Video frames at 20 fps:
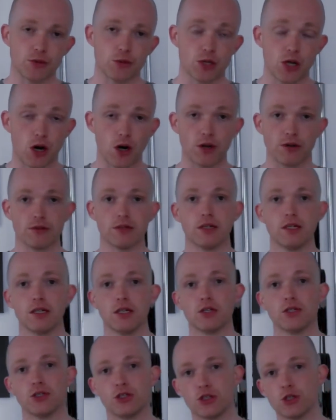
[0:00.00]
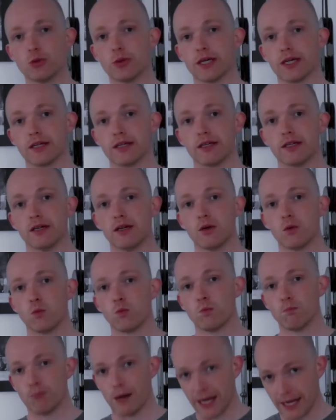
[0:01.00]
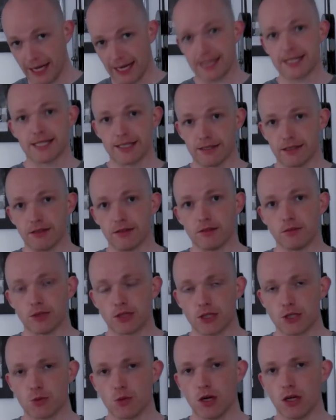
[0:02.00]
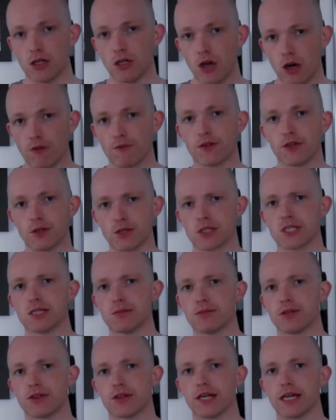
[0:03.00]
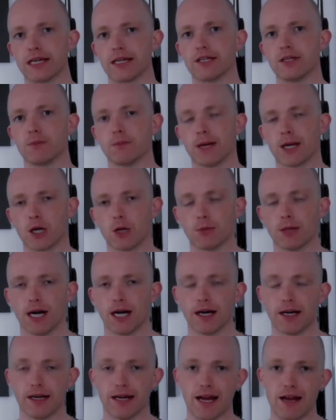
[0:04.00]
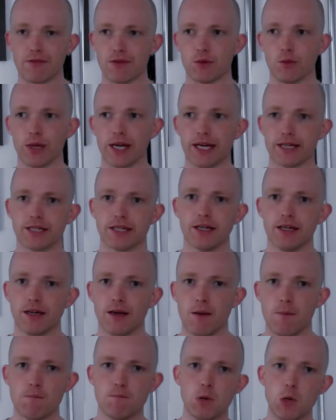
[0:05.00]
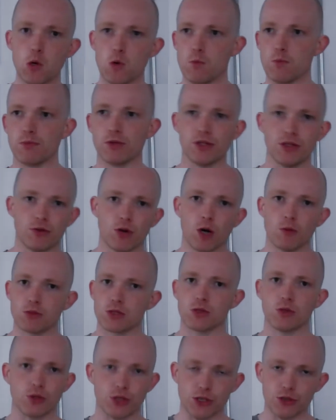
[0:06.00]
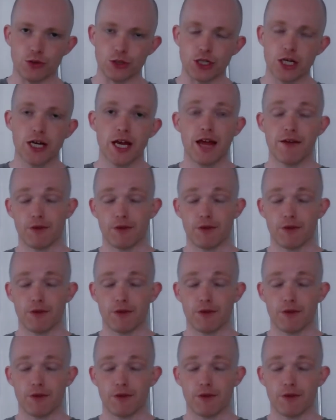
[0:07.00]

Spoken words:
You can't do it by accident, which is what a lot of girls seem to think. You pick up a heavy weight, boom, your arms go huge.